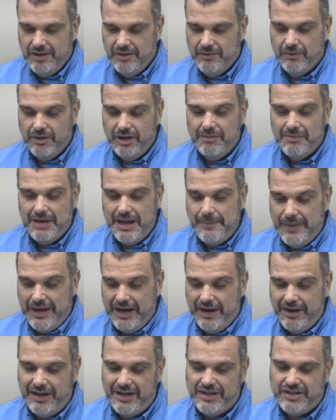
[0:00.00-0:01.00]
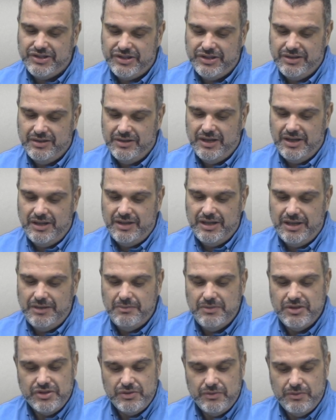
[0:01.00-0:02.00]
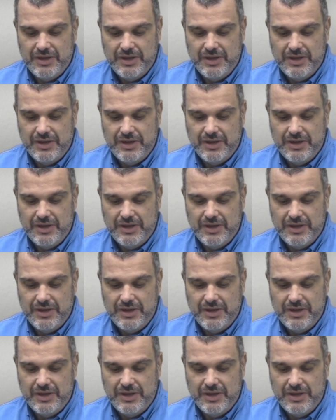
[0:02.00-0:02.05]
Where are my parents? And then Mr.